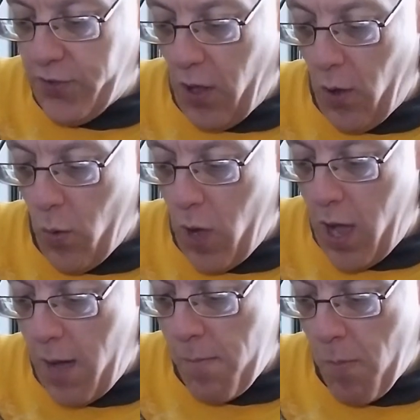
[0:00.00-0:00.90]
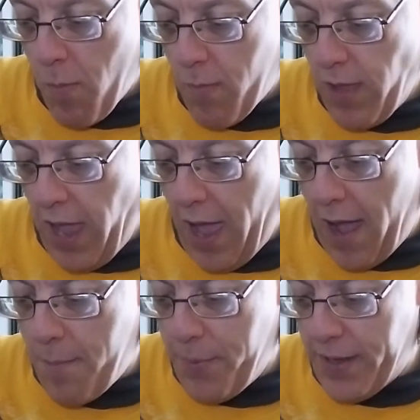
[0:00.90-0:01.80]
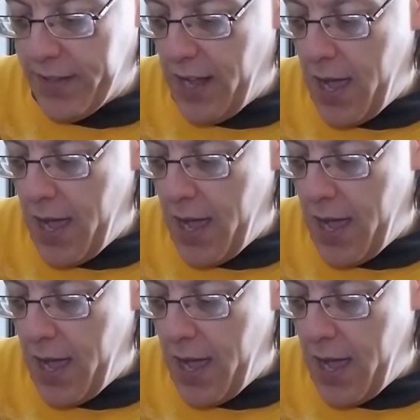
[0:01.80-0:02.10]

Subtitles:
so yeah, but